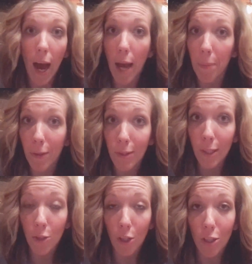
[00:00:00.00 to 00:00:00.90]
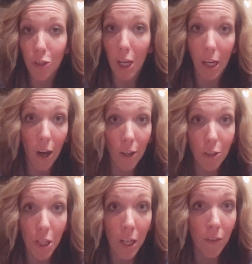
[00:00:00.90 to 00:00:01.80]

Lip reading: I personally drink Shakeology,